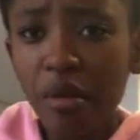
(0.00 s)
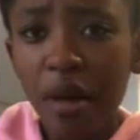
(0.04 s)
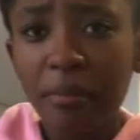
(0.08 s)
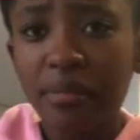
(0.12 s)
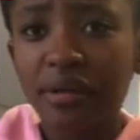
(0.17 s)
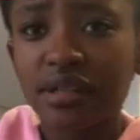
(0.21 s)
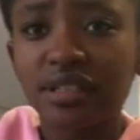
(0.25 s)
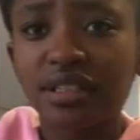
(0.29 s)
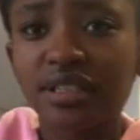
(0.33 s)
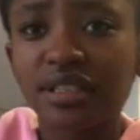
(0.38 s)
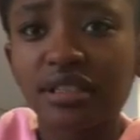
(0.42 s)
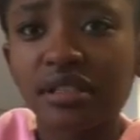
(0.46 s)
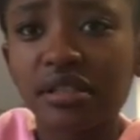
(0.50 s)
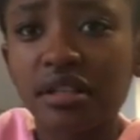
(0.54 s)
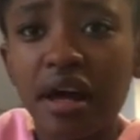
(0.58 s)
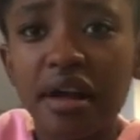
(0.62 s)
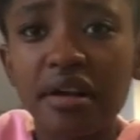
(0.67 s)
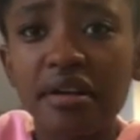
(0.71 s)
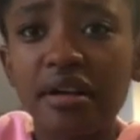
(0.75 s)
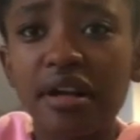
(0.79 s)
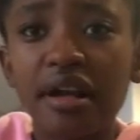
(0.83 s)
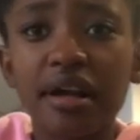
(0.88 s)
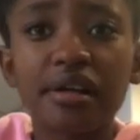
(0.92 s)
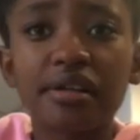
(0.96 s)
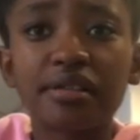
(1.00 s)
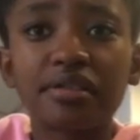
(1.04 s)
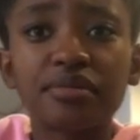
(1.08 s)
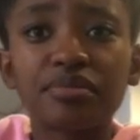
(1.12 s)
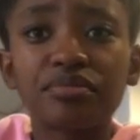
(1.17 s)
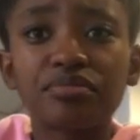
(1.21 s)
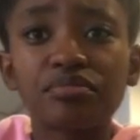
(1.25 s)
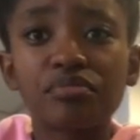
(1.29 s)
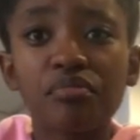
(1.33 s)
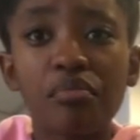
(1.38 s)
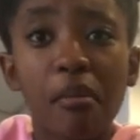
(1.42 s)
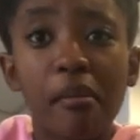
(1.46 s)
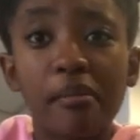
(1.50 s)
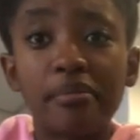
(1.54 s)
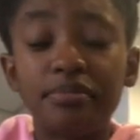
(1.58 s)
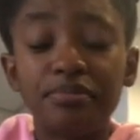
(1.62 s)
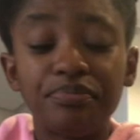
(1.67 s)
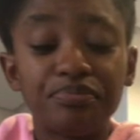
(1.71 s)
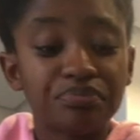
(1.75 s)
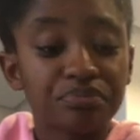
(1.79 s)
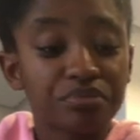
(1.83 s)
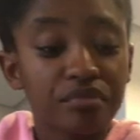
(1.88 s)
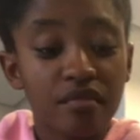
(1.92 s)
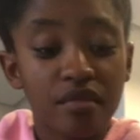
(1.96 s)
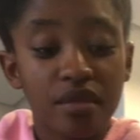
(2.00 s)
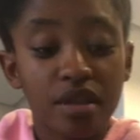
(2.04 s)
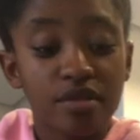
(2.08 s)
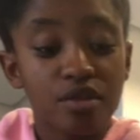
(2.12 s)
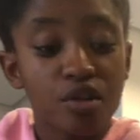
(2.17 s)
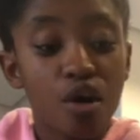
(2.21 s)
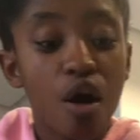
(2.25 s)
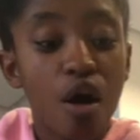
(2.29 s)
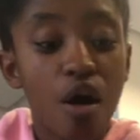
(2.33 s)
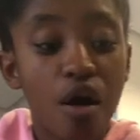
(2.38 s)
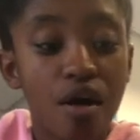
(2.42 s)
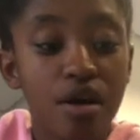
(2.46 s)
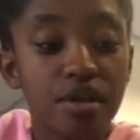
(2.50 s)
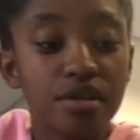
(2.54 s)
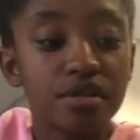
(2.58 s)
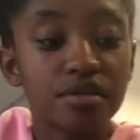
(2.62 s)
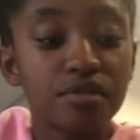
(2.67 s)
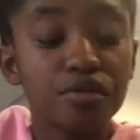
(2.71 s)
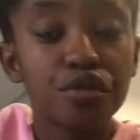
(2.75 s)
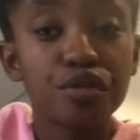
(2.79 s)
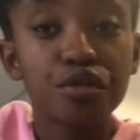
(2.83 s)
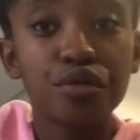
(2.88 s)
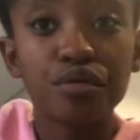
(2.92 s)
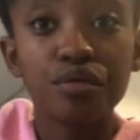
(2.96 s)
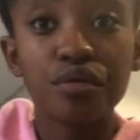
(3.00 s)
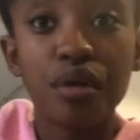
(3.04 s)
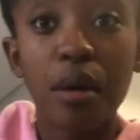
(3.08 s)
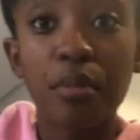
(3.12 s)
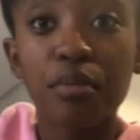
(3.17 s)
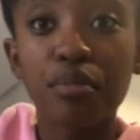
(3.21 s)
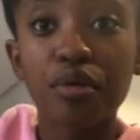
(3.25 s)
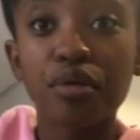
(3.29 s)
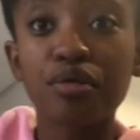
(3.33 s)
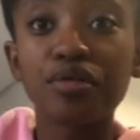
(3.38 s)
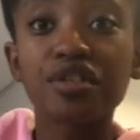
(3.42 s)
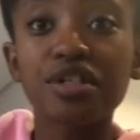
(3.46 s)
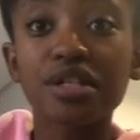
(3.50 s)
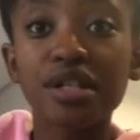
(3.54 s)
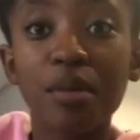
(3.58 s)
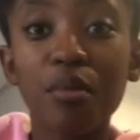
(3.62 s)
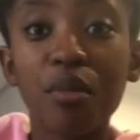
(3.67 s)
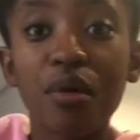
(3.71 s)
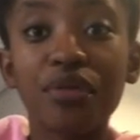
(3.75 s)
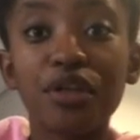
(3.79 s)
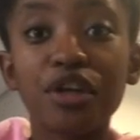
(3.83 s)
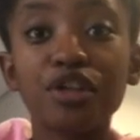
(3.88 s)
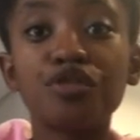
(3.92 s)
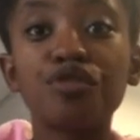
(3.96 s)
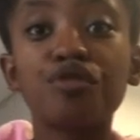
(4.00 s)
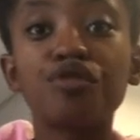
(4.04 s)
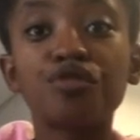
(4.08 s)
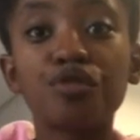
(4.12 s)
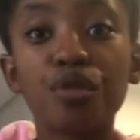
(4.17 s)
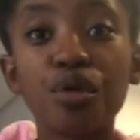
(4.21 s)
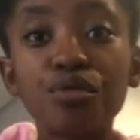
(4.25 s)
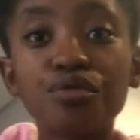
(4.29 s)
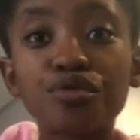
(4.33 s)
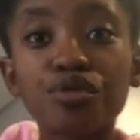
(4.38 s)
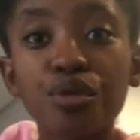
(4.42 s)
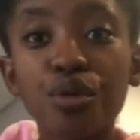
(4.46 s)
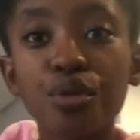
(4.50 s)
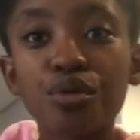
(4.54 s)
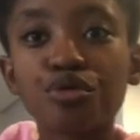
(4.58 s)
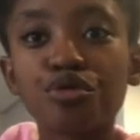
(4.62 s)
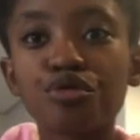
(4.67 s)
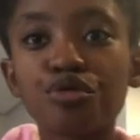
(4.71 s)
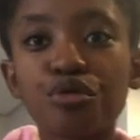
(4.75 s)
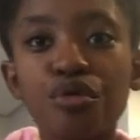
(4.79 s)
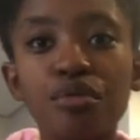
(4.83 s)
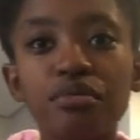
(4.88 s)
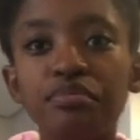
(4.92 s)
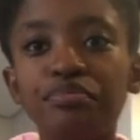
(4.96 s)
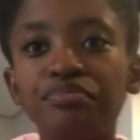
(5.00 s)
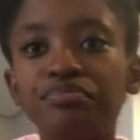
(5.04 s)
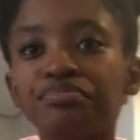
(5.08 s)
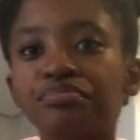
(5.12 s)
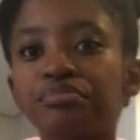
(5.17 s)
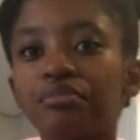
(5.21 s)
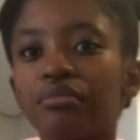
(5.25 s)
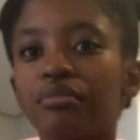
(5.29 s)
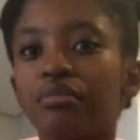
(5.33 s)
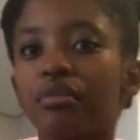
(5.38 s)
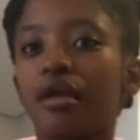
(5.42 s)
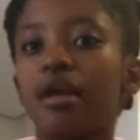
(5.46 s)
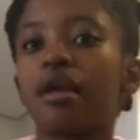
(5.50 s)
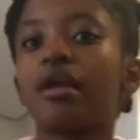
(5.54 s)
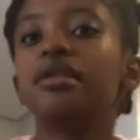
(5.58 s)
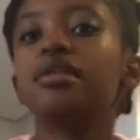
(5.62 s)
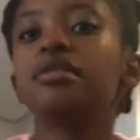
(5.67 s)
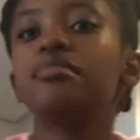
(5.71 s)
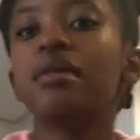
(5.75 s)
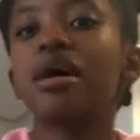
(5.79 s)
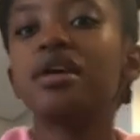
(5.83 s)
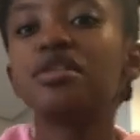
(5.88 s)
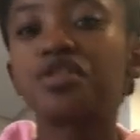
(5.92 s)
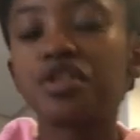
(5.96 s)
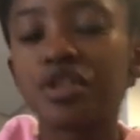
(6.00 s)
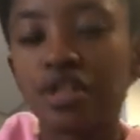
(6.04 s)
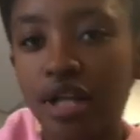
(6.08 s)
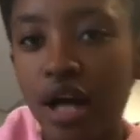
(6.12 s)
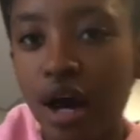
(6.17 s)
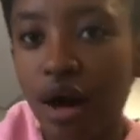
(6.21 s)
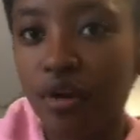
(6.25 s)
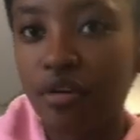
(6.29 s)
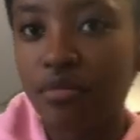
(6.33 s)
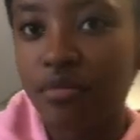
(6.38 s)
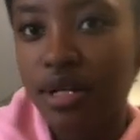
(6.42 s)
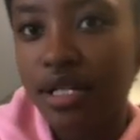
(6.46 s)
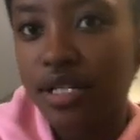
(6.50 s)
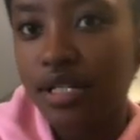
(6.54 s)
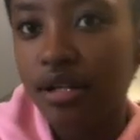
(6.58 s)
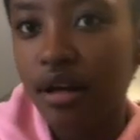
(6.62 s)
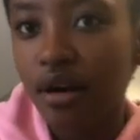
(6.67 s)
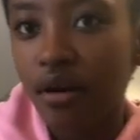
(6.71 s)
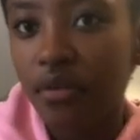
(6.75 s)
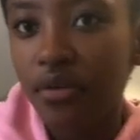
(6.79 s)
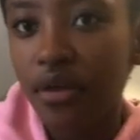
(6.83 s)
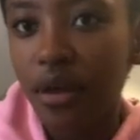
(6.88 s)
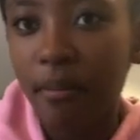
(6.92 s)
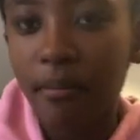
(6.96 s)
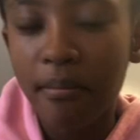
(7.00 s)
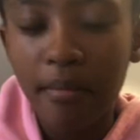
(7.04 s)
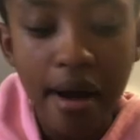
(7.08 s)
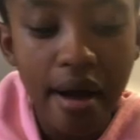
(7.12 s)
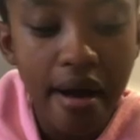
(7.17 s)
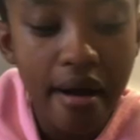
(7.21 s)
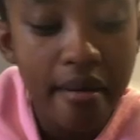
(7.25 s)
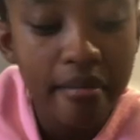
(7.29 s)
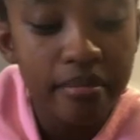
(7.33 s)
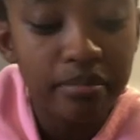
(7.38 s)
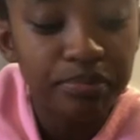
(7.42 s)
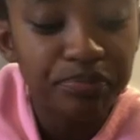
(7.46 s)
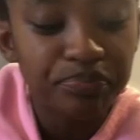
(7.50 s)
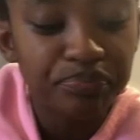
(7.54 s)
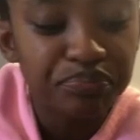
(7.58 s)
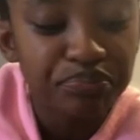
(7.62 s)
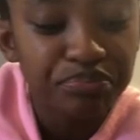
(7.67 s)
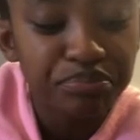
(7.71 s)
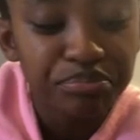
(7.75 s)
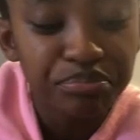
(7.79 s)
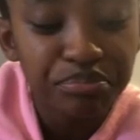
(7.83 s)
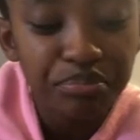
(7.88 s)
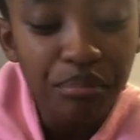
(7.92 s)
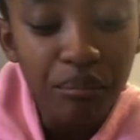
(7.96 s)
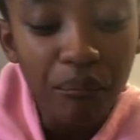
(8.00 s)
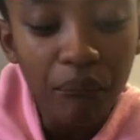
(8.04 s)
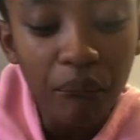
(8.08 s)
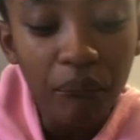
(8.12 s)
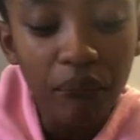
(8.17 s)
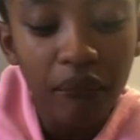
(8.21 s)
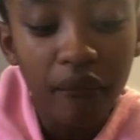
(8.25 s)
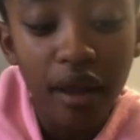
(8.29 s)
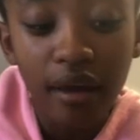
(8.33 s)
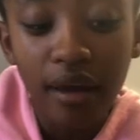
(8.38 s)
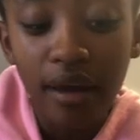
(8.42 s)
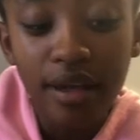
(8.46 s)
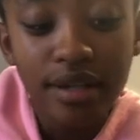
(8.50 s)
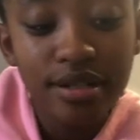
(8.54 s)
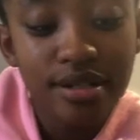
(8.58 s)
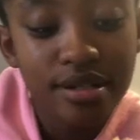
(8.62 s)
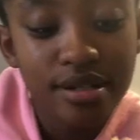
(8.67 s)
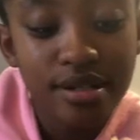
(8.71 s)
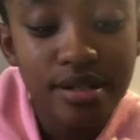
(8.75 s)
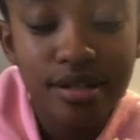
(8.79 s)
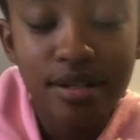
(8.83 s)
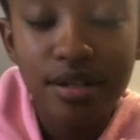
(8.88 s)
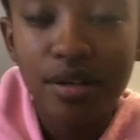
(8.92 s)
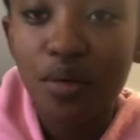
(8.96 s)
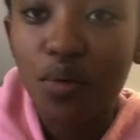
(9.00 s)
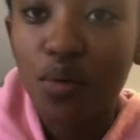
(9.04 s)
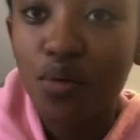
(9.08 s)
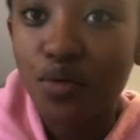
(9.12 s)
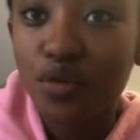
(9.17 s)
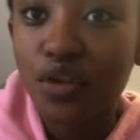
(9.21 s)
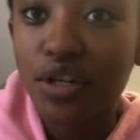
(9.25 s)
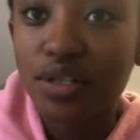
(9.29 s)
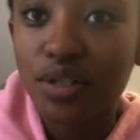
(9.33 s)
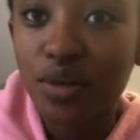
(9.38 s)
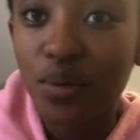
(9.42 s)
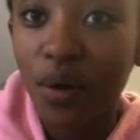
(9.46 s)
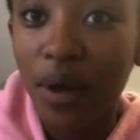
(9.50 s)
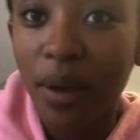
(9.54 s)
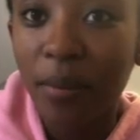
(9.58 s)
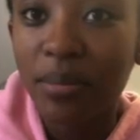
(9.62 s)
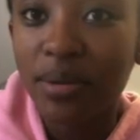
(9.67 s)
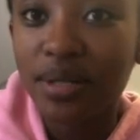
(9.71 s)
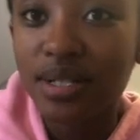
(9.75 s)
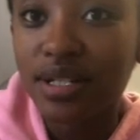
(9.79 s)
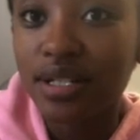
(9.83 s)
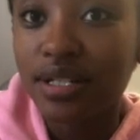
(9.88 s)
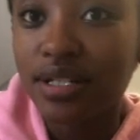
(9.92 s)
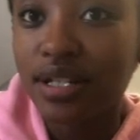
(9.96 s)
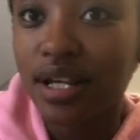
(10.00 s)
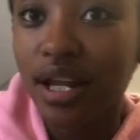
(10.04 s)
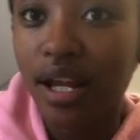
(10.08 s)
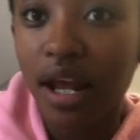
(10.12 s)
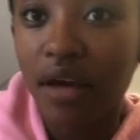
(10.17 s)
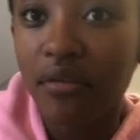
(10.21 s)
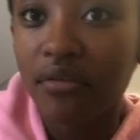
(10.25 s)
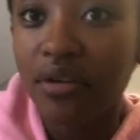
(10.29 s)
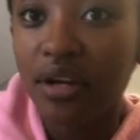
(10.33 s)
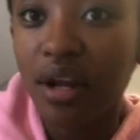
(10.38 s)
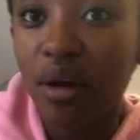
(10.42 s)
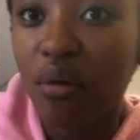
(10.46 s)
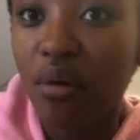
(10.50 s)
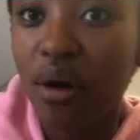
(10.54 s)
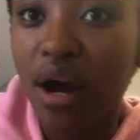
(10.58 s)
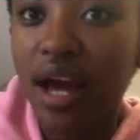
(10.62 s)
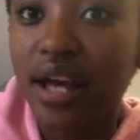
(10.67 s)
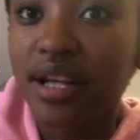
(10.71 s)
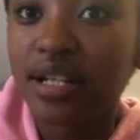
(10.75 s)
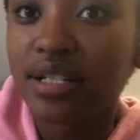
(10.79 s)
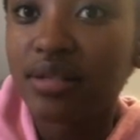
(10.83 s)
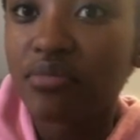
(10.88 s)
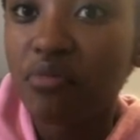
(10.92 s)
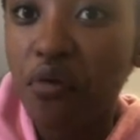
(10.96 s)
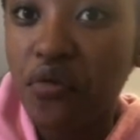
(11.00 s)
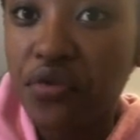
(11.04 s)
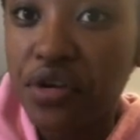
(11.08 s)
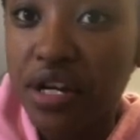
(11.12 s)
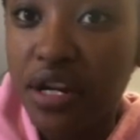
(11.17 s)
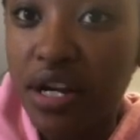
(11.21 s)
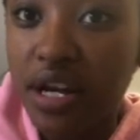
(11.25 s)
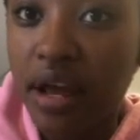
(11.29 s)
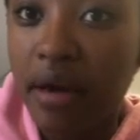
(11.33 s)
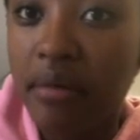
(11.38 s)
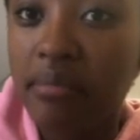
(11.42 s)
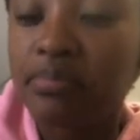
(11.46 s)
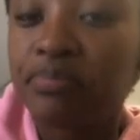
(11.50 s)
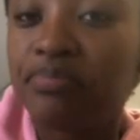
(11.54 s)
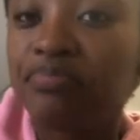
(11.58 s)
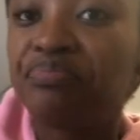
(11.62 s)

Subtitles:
Because it's kind of like, it's hard to approach someone that you don't talk to. And imagine now you must tell them, bah, ACC, because it's like ABCD, like in a book in the bonile.